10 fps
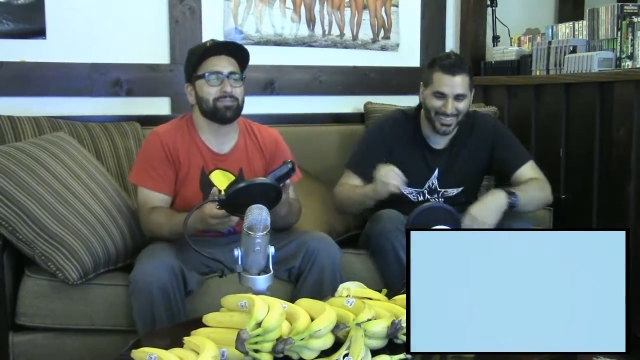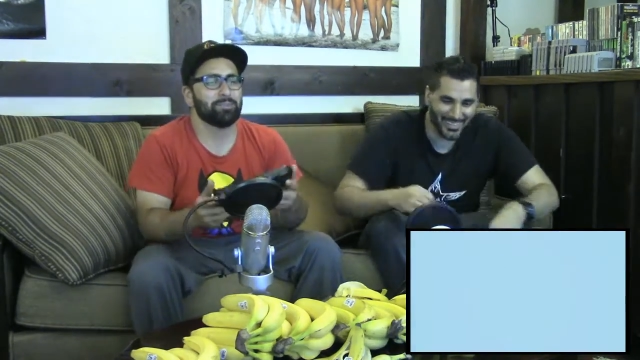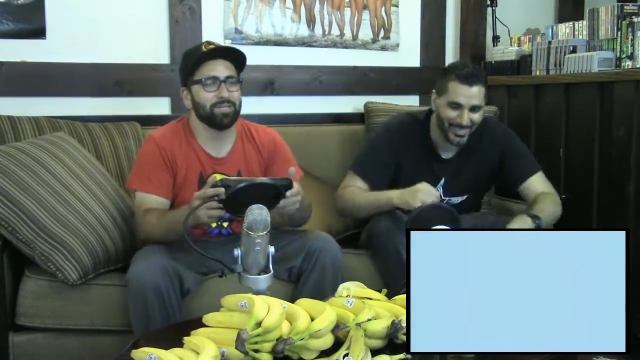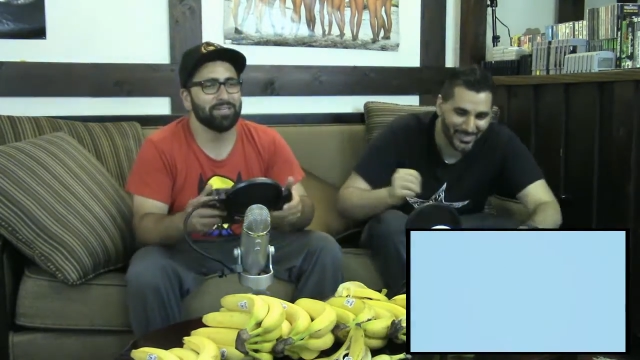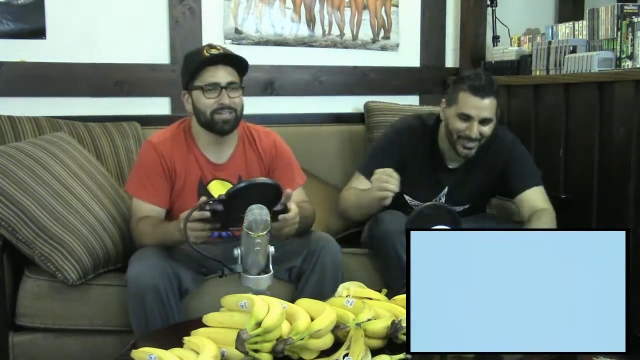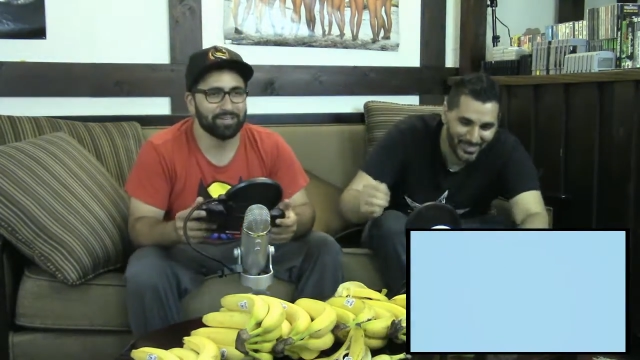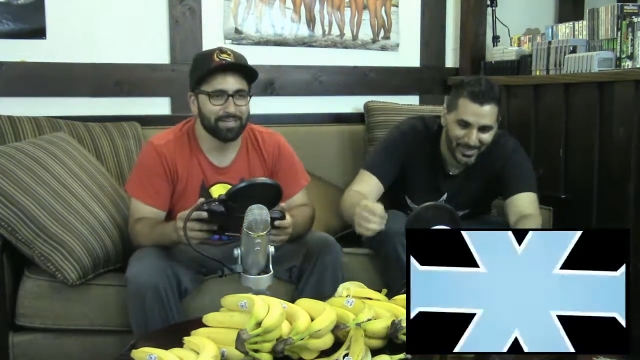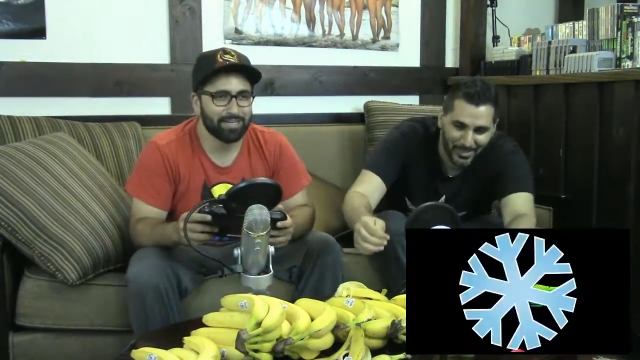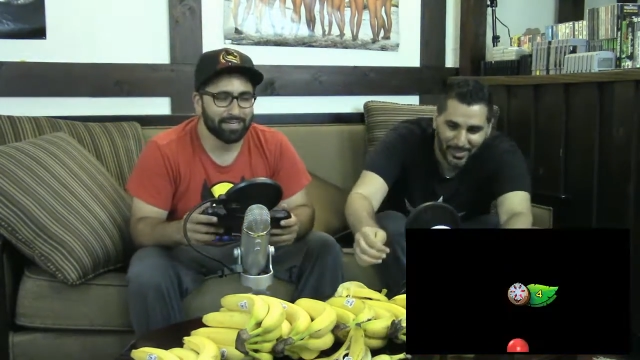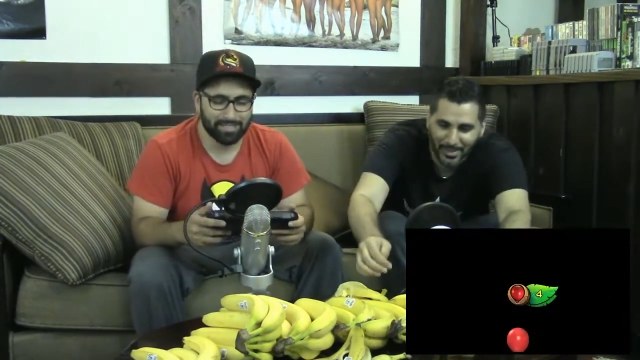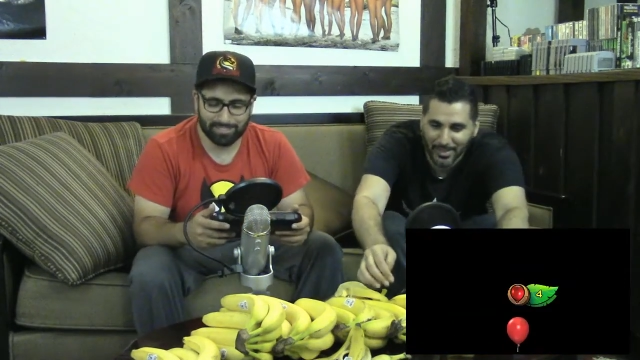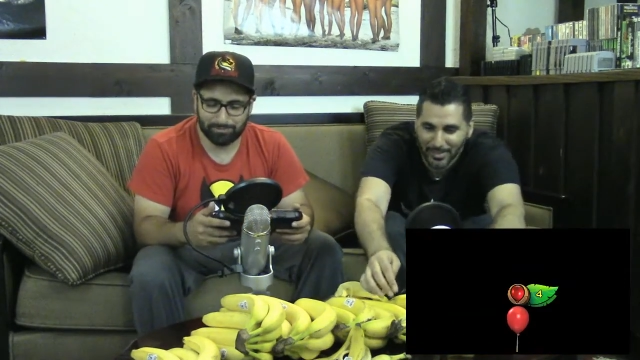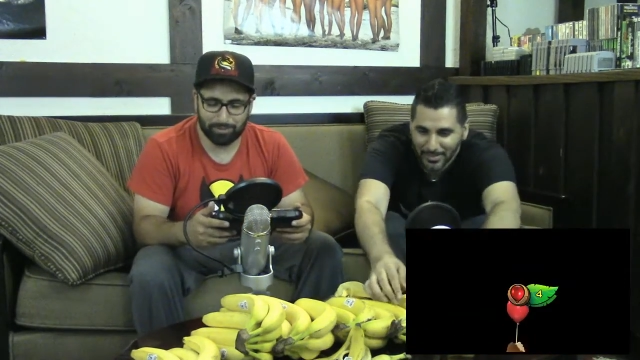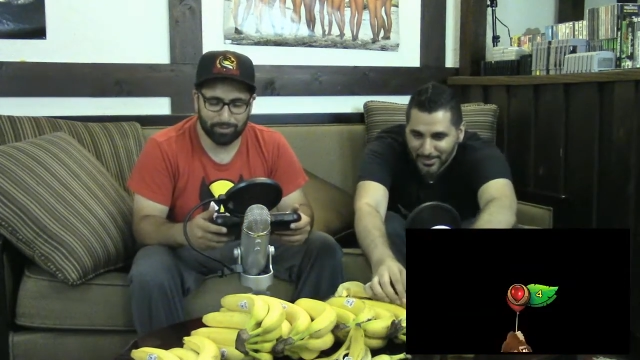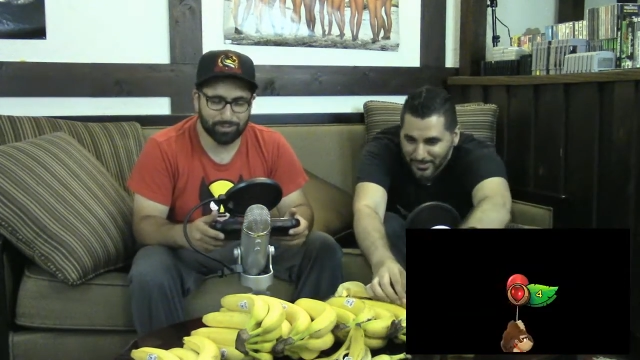Speaker 1: spear. His
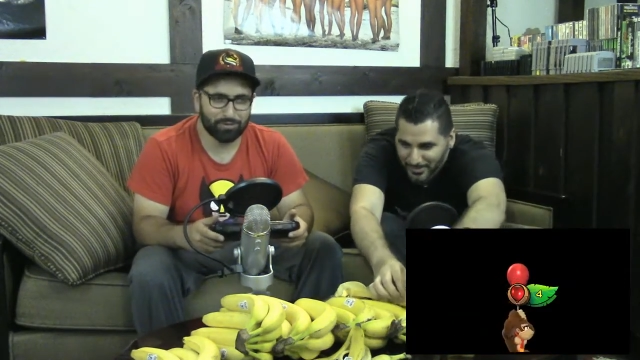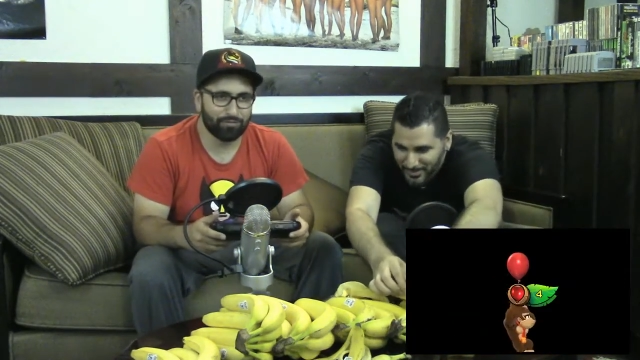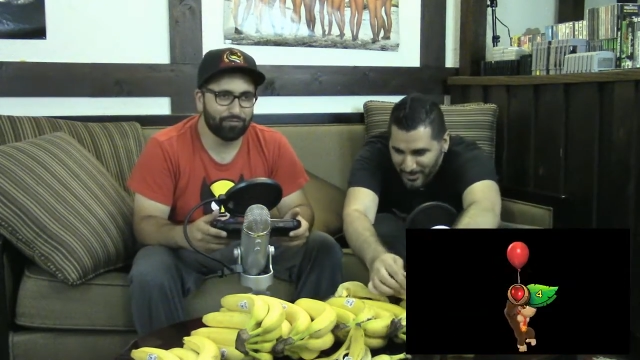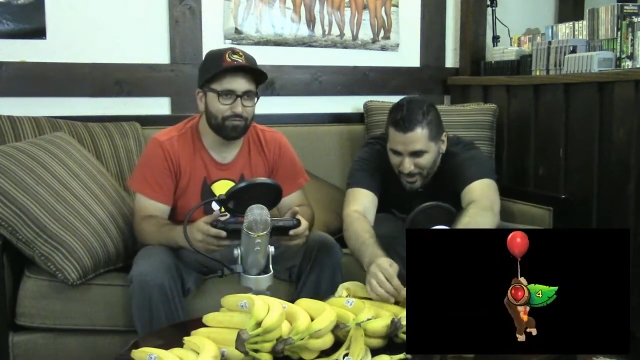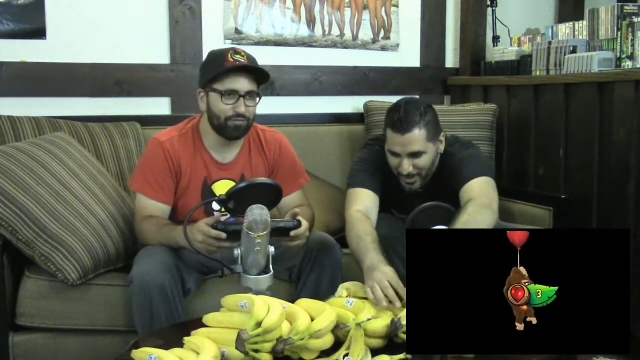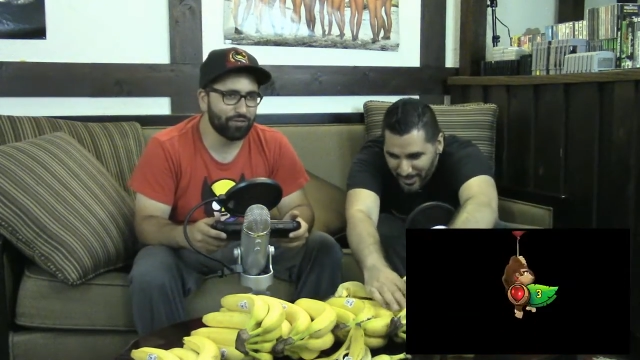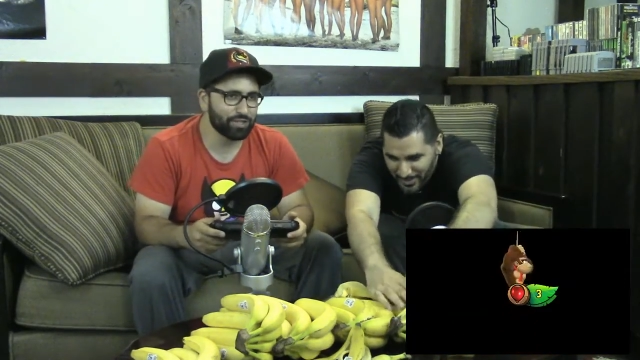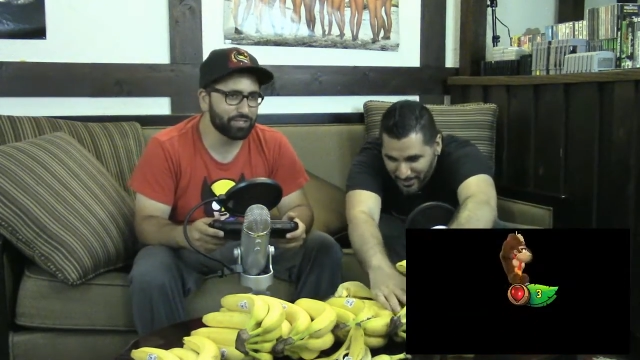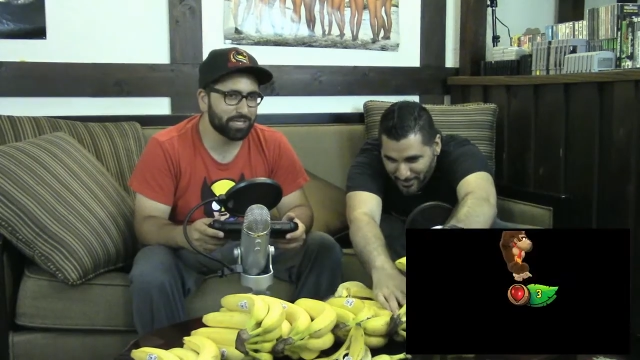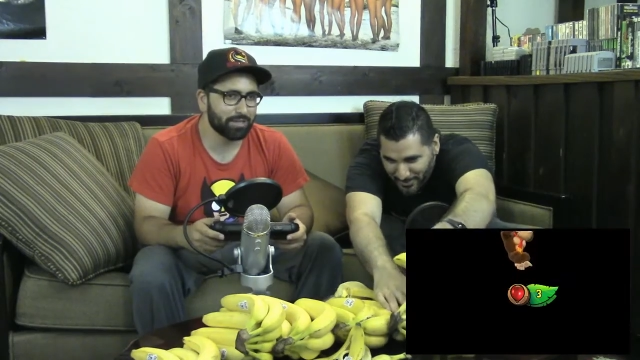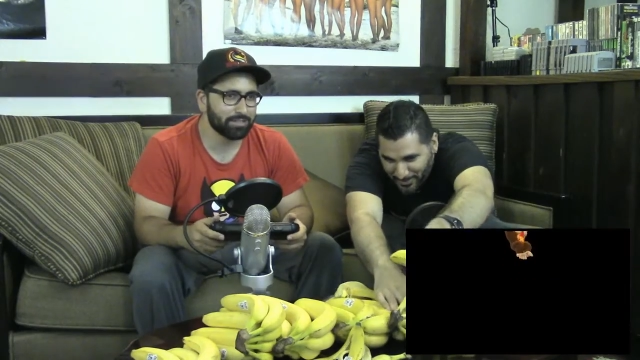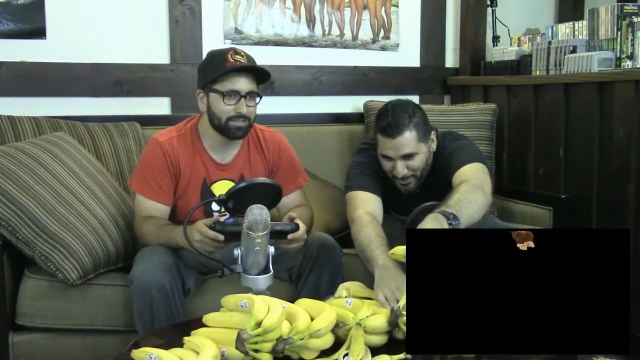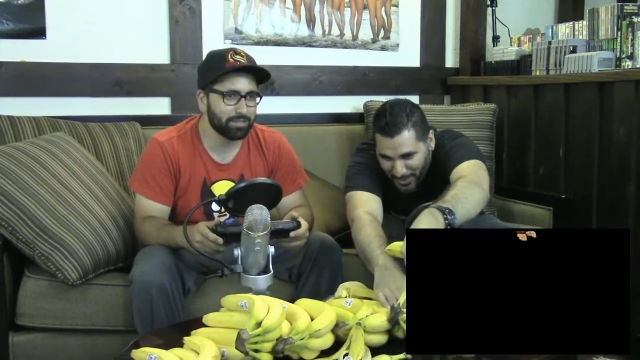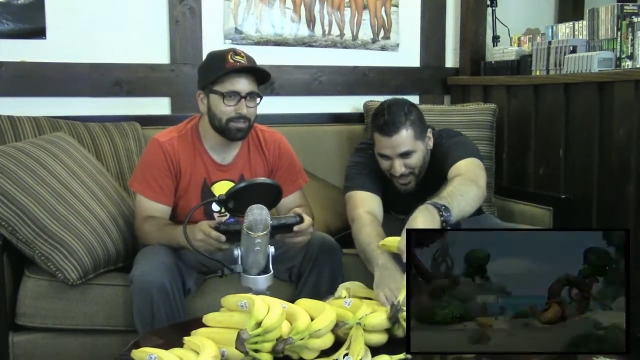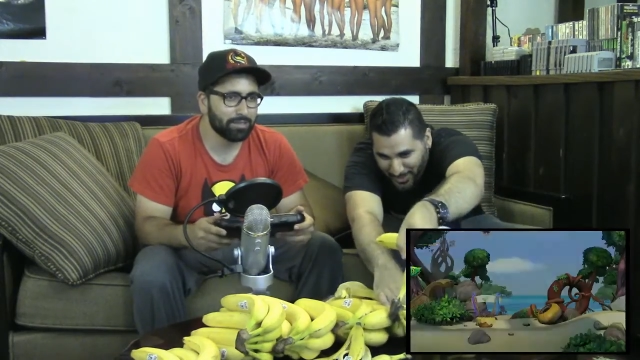spear is a right. fish
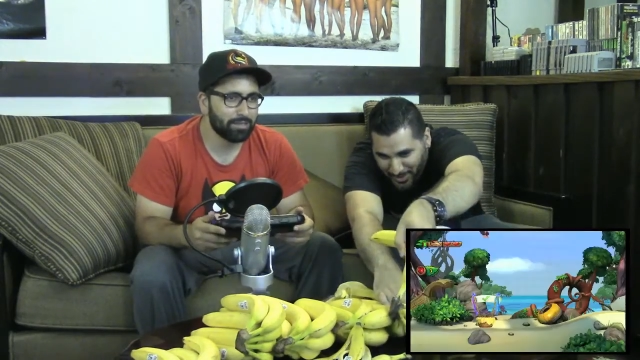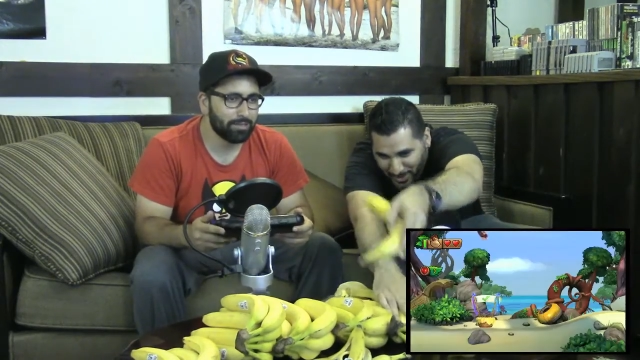skeleton. Banana